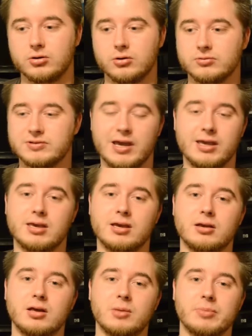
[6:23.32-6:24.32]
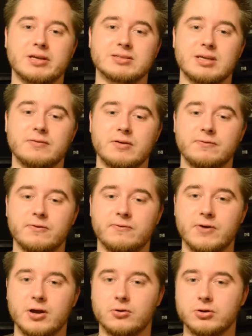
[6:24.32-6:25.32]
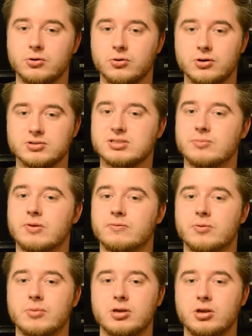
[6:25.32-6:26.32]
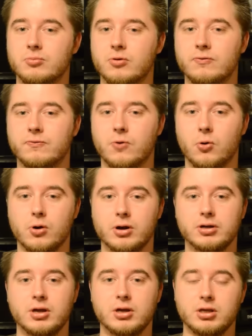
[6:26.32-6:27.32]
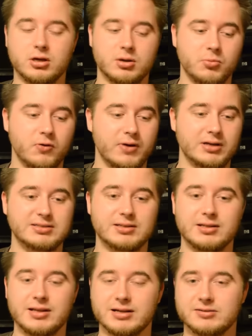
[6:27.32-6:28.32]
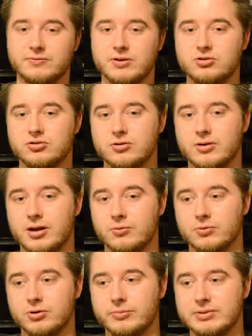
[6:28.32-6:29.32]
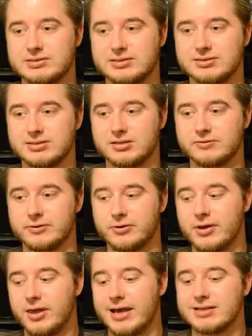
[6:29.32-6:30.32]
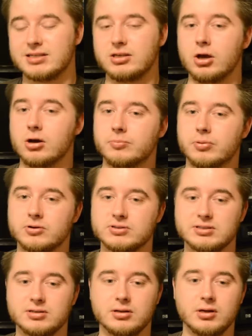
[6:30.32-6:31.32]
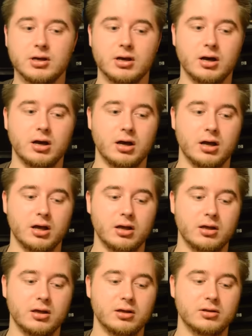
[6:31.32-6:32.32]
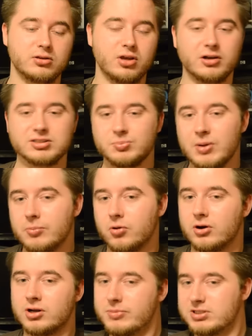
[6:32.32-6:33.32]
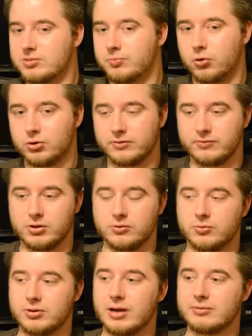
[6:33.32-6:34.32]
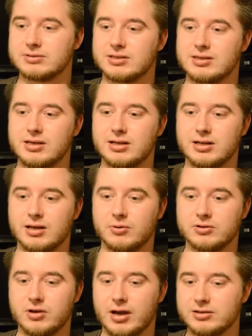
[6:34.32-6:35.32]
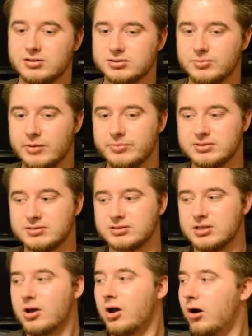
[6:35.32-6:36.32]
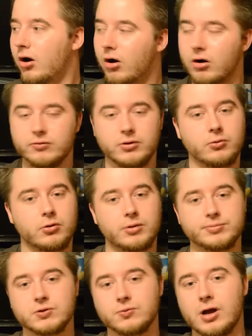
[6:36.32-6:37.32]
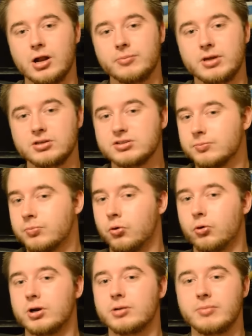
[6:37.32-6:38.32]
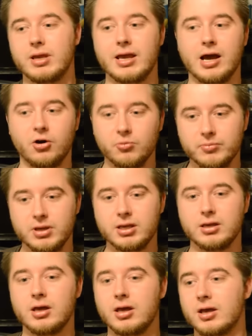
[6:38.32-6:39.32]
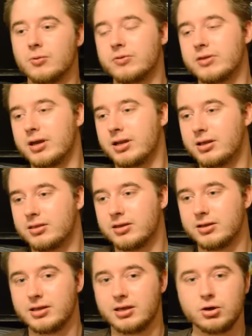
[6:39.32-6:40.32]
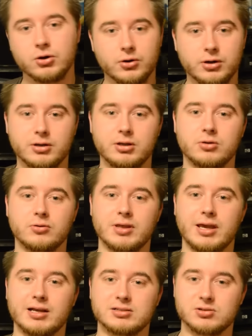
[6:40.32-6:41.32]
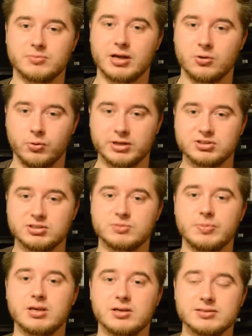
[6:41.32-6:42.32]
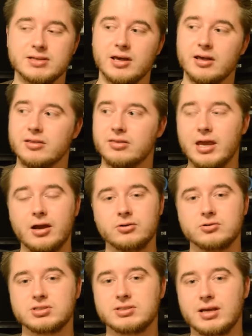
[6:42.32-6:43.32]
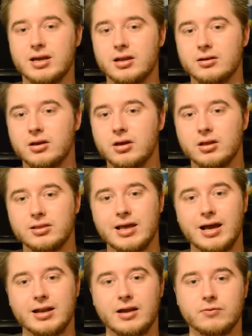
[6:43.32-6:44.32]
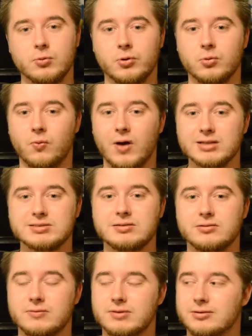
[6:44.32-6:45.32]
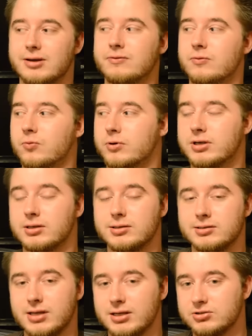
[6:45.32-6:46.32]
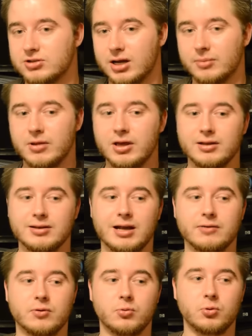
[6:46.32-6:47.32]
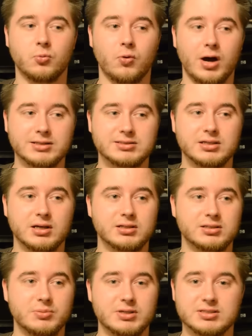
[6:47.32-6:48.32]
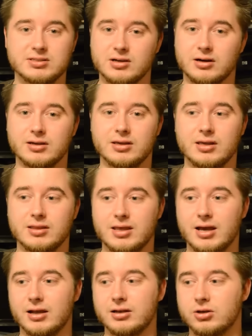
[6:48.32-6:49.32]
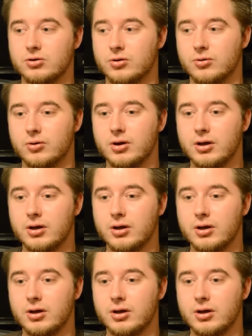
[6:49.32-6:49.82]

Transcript: taking, because even if you fail, you learn something from it, you move forward, you can move on to the next venture and really be successful. As a young person, tons of people are going to be supportive of you. When I was a kid and I talked about business, all of the grown-ups around me supported me, helped me with anything they could, they answer my questions because they understand not everyone wants to live the life of working a day job. Not everyone wants to be stuck in that, 9